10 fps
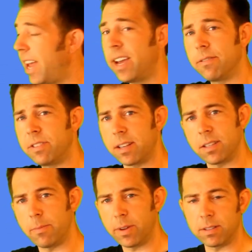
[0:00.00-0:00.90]
negative
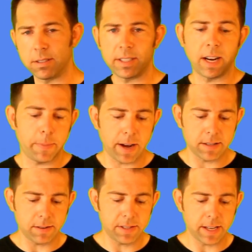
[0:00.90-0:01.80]
6 in the middle instead of
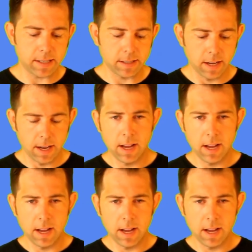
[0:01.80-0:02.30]
positive 6.